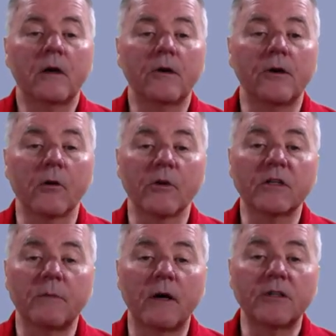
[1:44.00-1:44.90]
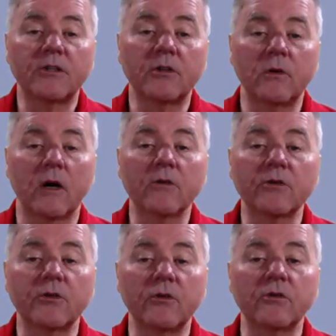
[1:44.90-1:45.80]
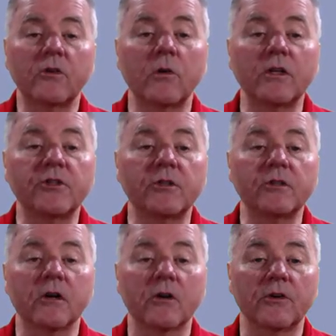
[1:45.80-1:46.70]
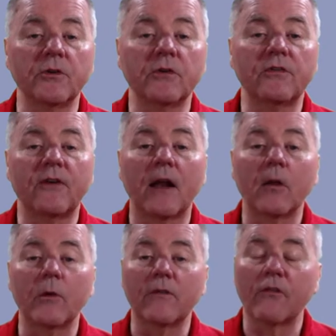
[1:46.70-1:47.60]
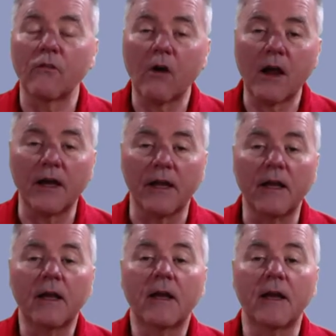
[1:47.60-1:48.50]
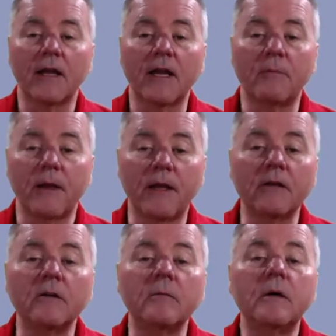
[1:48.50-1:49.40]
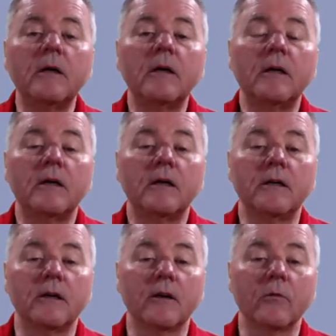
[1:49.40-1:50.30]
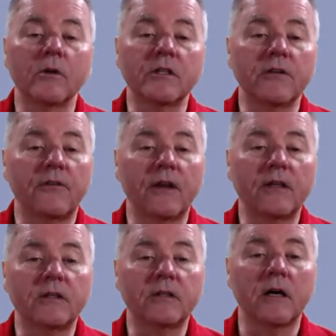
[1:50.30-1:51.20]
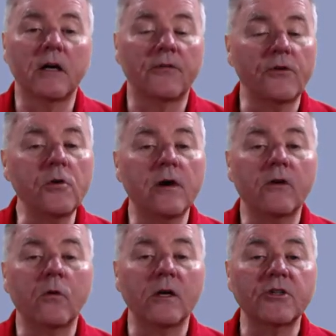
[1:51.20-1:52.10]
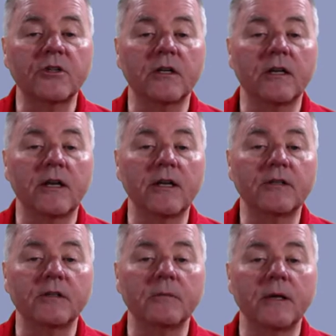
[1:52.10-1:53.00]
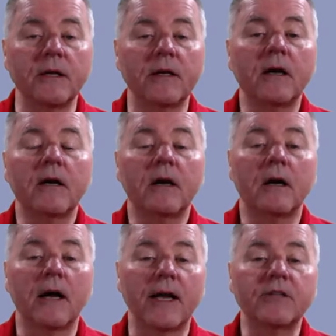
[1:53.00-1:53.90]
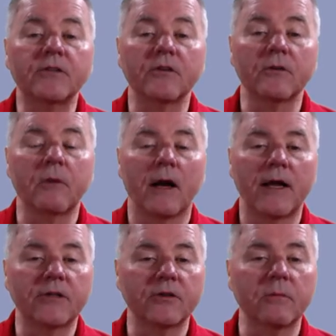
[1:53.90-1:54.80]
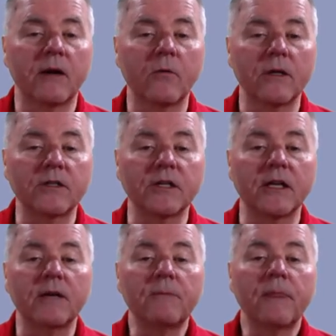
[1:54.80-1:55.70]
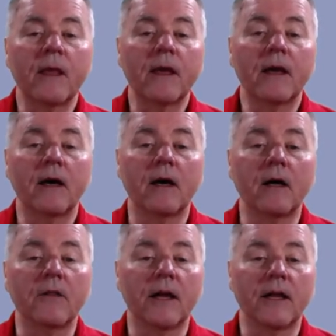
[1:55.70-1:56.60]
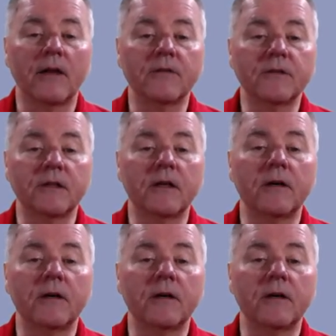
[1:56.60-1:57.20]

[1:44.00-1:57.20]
Your response to other students' questions are due the following Friday at 8 p.m. In other words, if you have a question, it needs to be answered by Wednesday. That gives